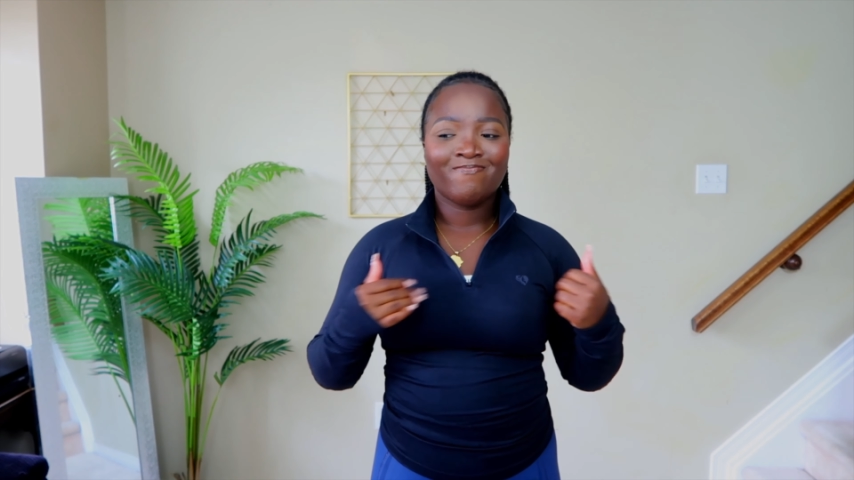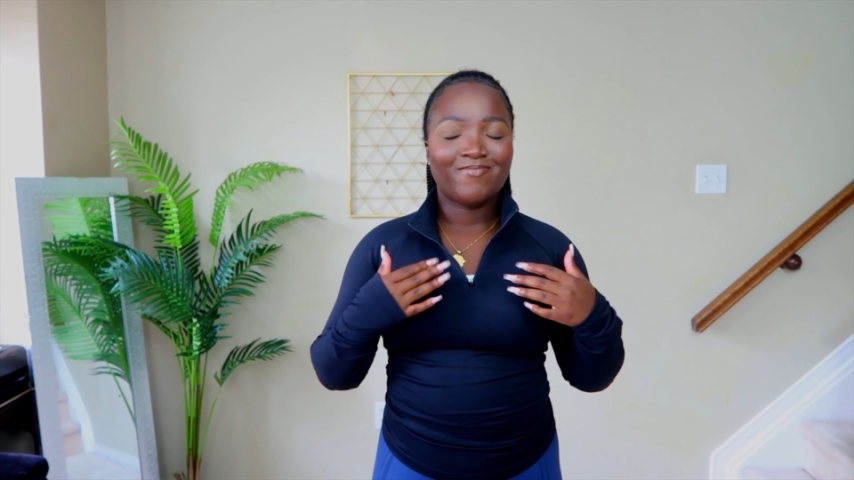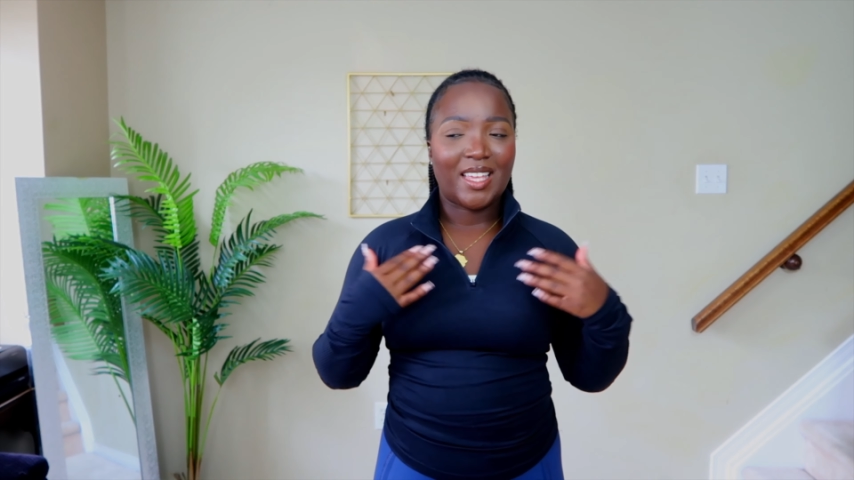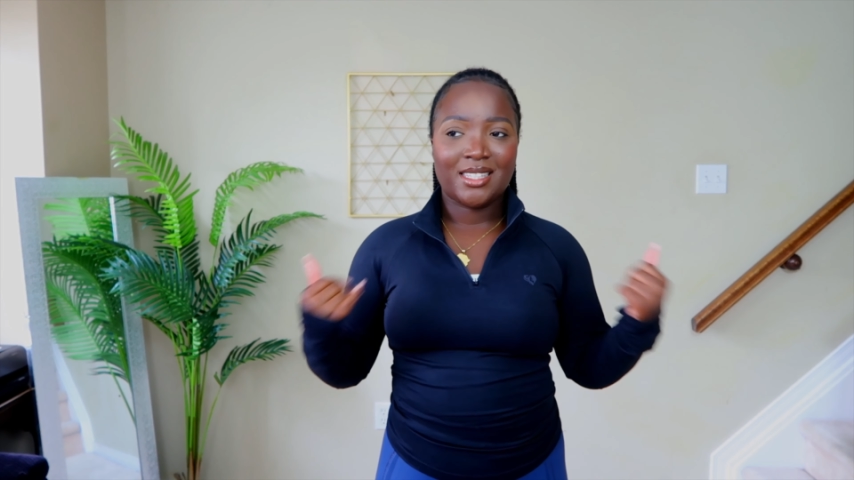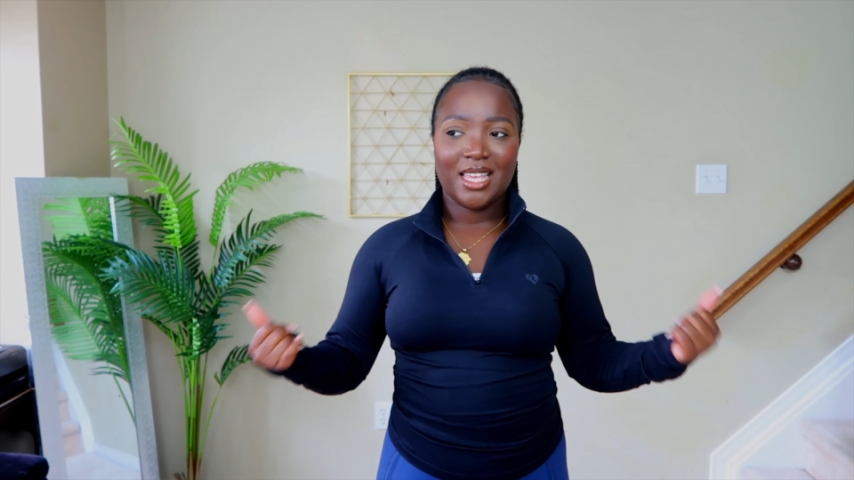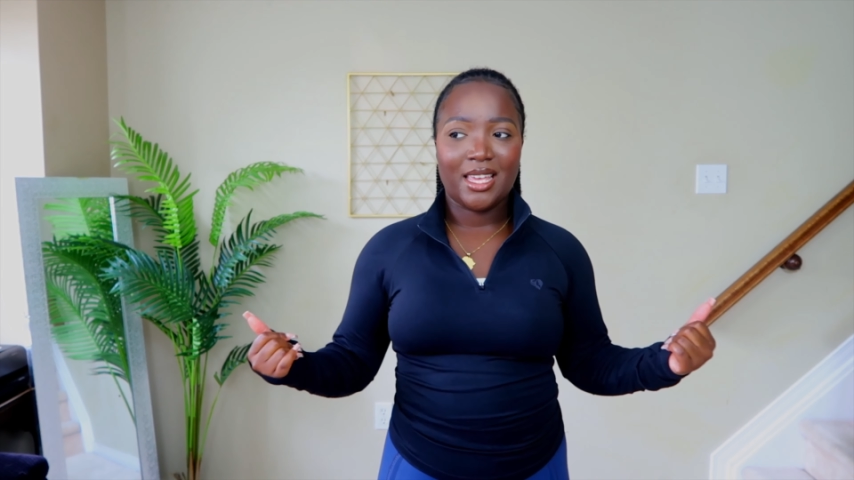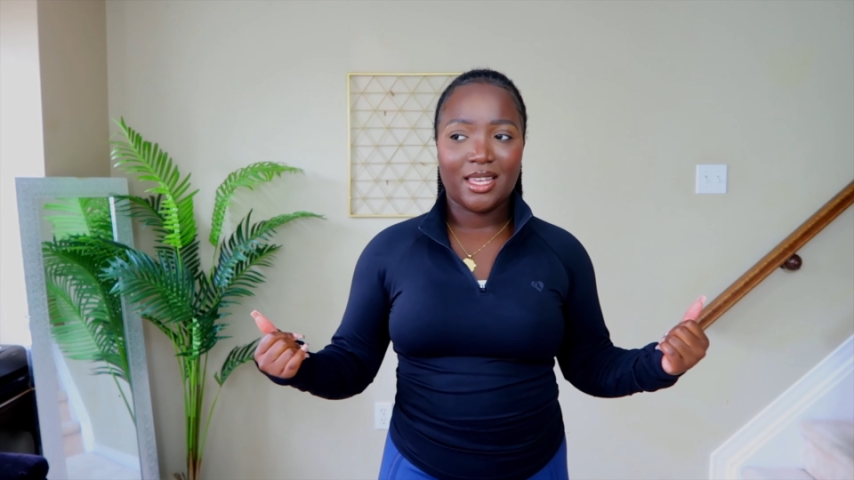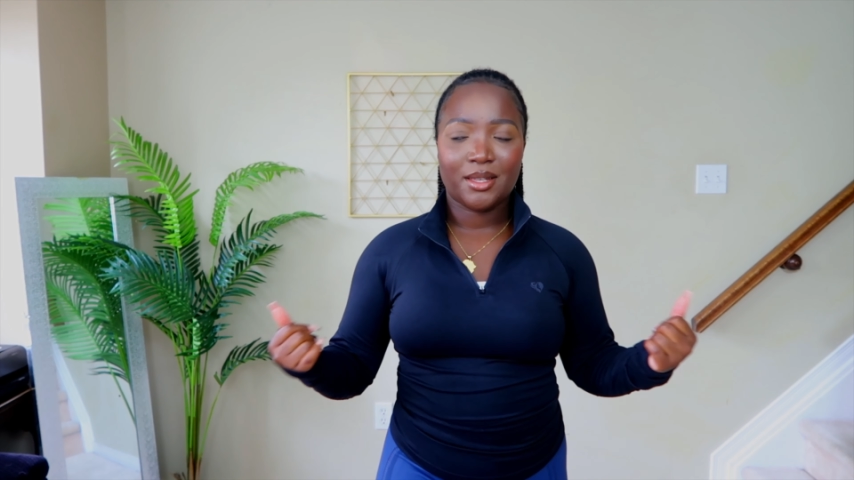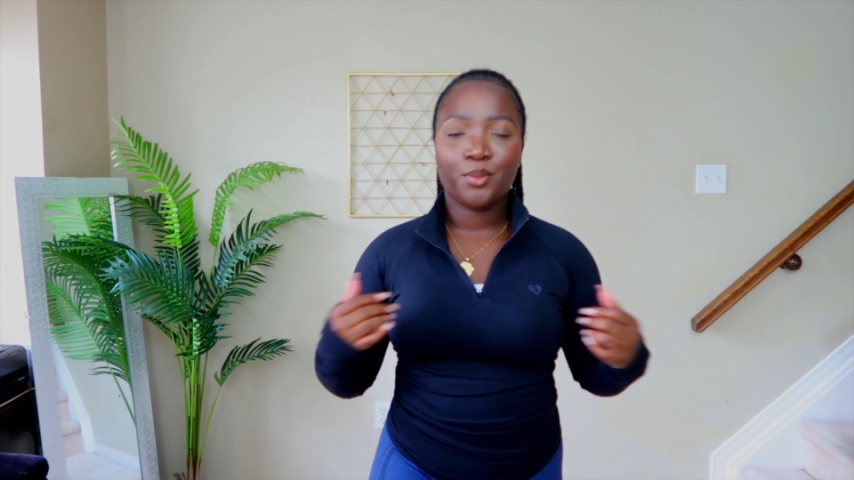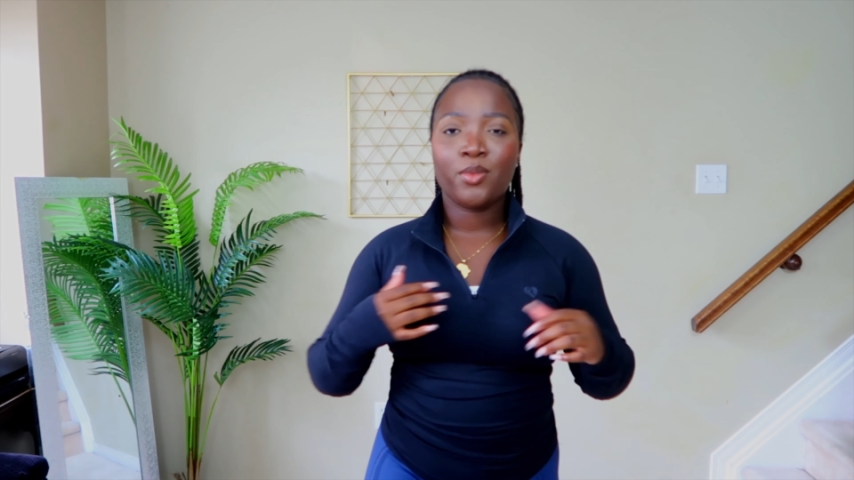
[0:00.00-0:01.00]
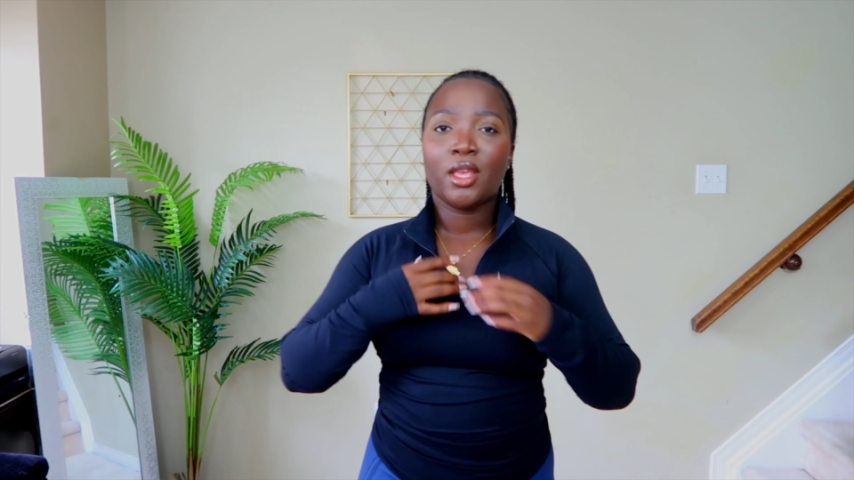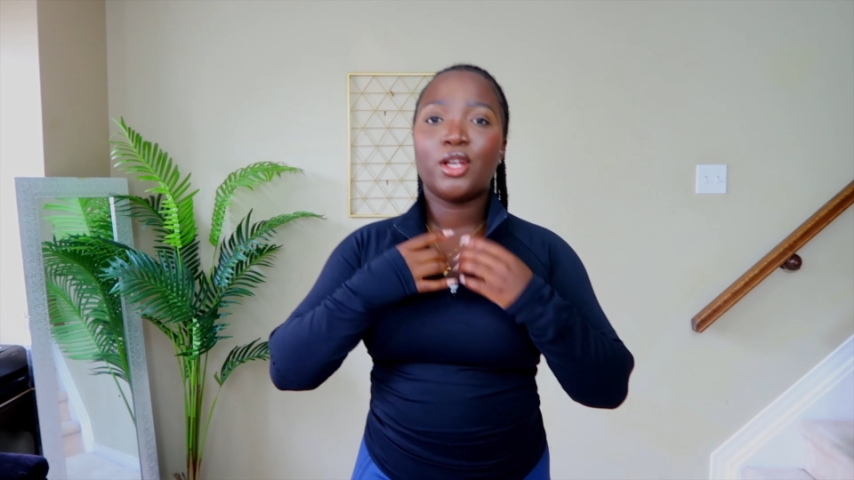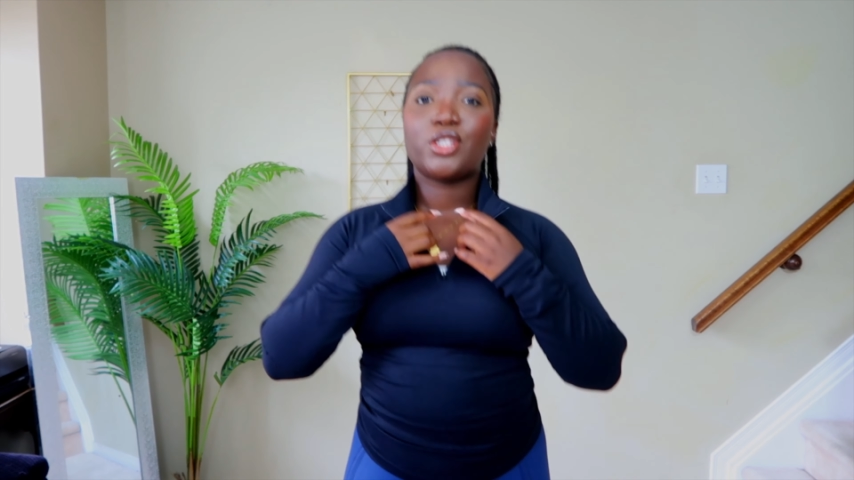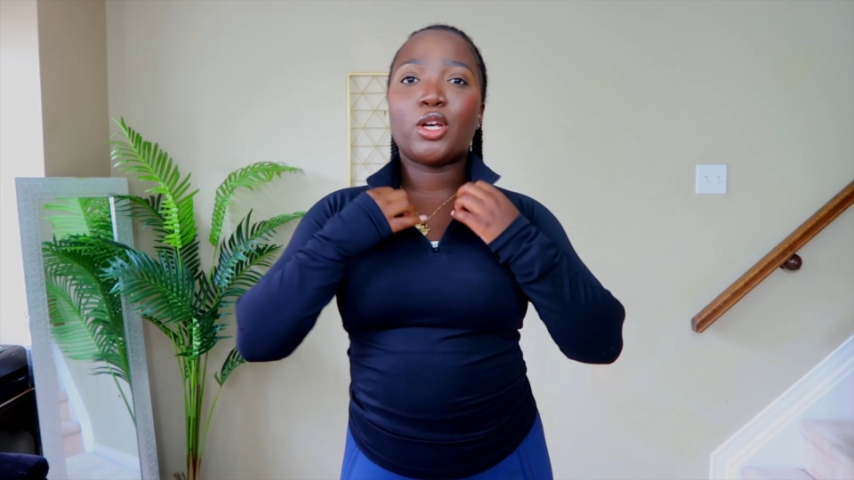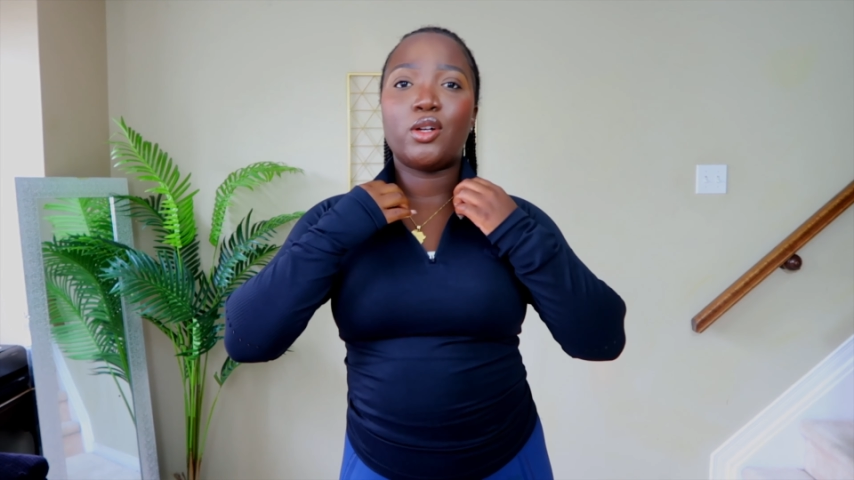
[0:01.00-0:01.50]
that's it.
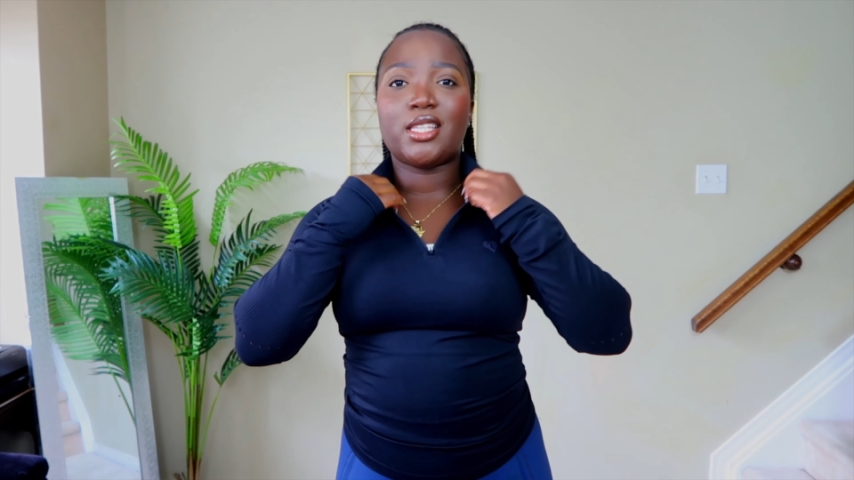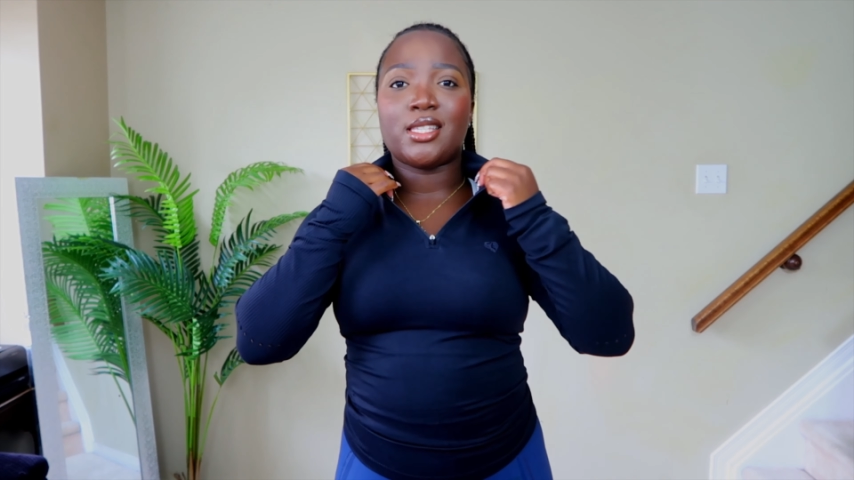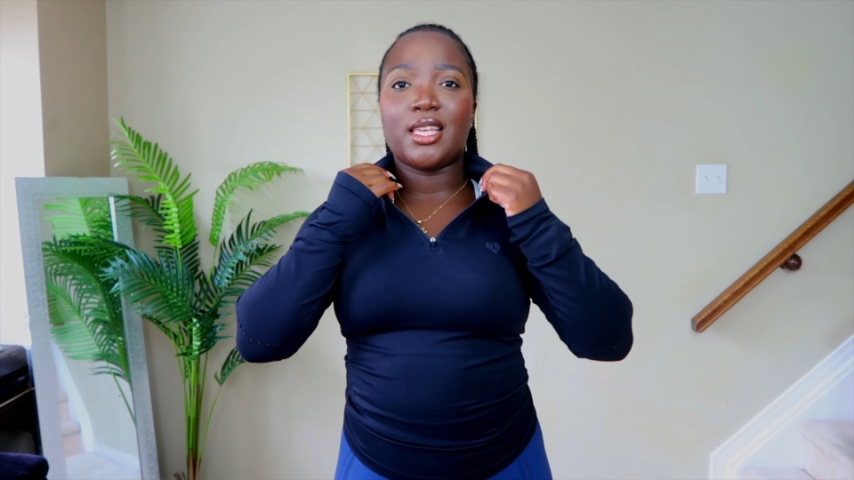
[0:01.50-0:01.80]
So